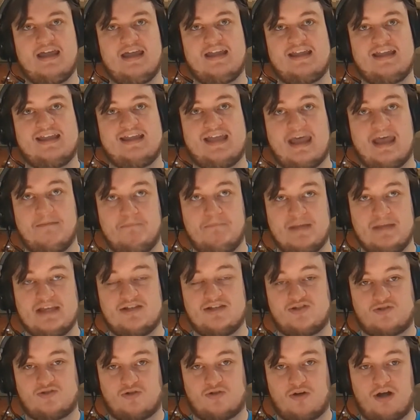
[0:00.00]
can be
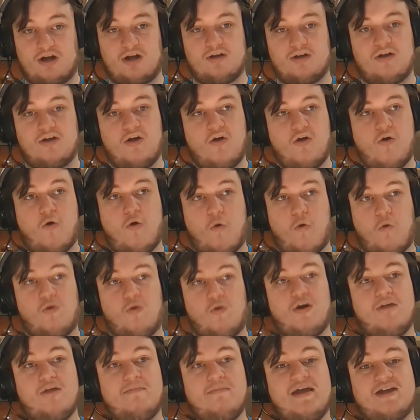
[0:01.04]
strong,
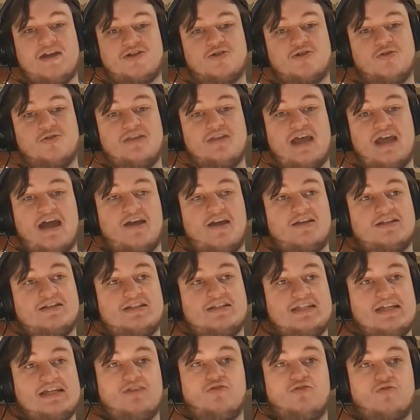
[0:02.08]
or make sure that
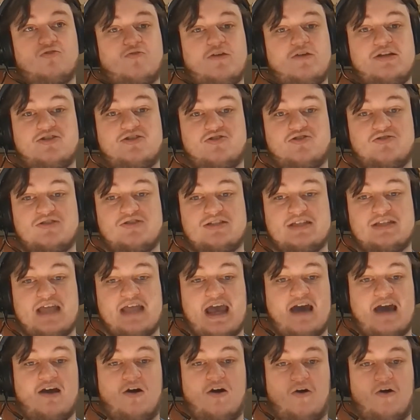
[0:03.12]
single creatures
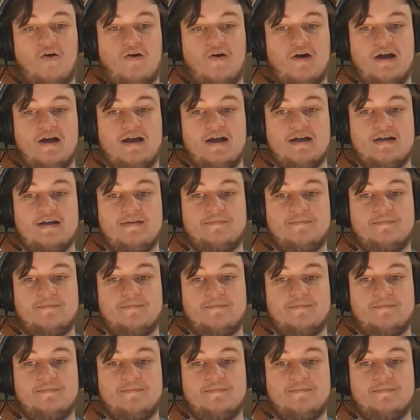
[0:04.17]
that are